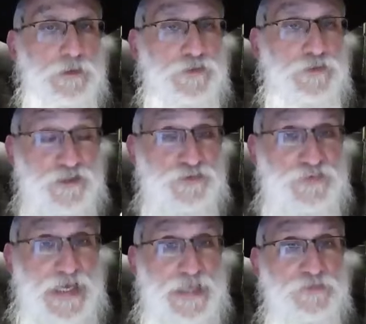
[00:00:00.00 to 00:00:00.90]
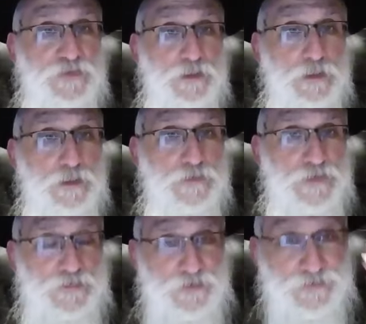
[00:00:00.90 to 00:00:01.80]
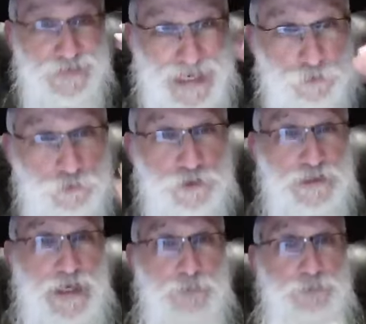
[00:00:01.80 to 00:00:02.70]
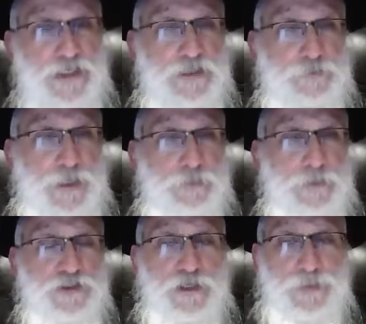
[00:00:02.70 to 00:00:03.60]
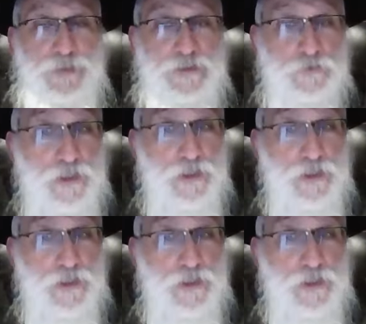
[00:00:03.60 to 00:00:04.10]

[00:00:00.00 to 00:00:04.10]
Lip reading: to the extent that the now should not be hit by Moshe Rabbeinu.